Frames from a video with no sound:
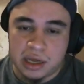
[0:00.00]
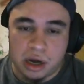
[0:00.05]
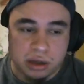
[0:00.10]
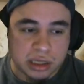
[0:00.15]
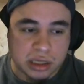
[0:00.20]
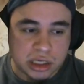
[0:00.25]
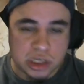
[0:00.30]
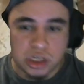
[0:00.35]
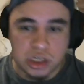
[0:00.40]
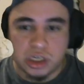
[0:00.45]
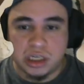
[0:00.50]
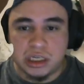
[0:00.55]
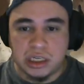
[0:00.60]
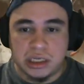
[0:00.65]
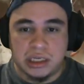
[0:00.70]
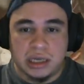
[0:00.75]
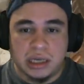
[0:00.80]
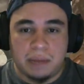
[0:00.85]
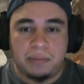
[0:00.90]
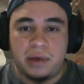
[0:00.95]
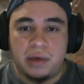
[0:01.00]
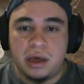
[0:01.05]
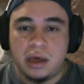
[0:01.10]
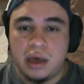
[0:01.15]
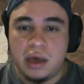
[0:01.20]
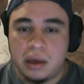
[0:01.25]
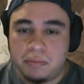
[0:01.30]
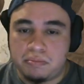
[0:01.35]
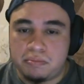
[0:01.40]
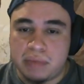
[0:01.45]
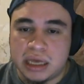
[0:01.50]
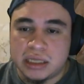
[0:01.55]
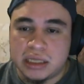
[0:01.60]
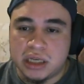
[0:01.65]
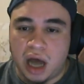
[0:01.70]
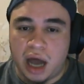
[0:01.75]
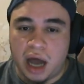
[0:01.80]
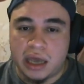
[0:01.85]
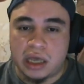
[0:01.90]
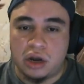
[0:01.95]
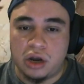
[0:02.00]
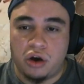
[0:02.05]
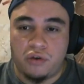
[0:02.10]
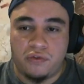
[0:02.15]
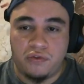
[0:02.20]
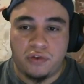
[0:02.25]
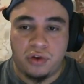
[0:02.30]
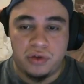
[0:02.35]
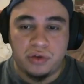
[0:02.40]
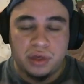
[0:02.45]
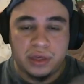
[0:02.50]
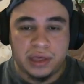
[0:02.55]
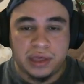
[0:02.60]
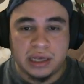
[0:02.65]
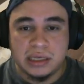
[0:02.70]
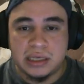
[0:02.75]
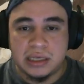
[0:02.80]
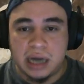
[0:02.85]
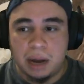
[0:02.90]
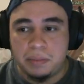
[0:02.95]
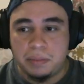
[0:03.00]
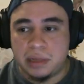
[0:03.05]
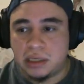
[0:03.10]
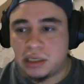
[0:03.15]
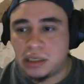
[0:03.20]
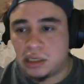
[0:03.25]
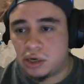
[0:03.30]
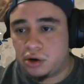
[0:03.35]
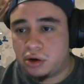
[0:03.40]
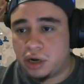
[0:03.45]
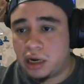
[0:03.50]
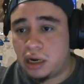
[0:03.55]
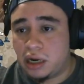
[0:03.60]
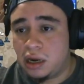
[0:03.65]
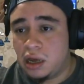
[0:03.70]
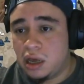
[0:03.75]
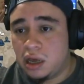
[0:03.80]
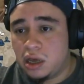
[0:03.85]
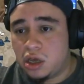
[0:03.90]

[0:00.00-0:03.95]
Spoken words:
This is just a snippet, me talking over the things that I'm considering.